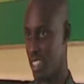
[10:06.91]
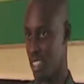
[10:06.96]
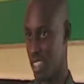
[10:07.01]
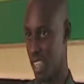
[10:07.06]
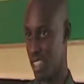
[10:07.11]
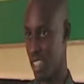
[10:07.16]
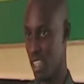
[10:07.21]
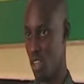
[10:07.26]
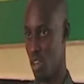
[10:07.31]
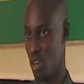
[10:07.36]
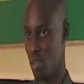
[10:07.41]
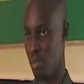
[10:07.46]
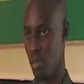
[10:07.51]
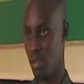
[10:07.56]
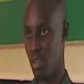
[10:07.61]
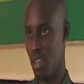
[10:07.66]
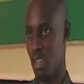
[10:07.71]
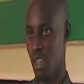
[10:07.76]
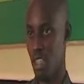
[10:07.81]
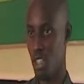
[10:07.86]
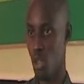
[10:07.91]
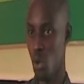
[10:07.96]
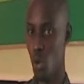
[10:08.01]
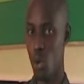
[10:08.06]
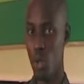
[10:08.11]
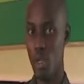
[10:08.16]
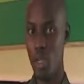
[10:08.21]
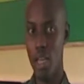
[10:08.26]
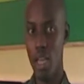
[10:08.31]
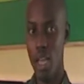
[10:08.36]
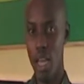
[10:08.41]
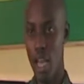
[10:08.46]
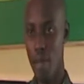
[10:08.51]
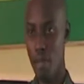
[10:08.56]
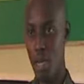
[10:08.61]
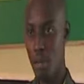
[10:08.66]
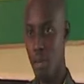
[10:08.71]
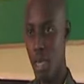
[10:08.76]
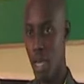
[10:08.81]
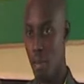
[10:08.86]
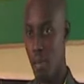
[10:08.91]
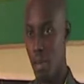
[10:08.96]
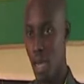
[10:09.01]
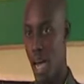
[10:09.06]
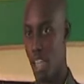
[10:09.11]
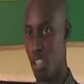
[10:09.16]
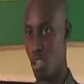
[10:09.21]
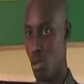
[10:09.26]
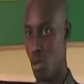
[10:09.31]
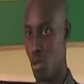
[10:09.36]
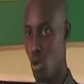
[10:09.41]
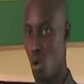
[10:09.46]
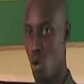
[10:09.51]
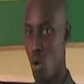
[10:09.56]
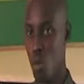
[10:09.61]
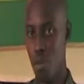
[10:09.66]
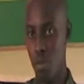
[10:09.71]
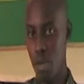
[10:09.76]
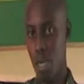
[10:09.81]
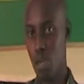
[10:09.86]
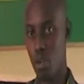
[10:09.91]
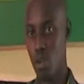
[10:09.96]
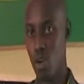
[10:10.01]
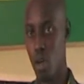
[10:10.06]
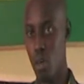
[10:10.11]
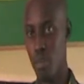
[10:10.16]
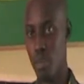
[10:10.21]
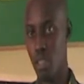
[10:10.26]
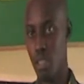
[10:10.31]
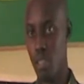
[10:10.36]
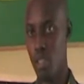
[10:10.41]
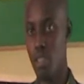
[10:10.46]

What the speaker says: started off. So MMM had to go bankrupt,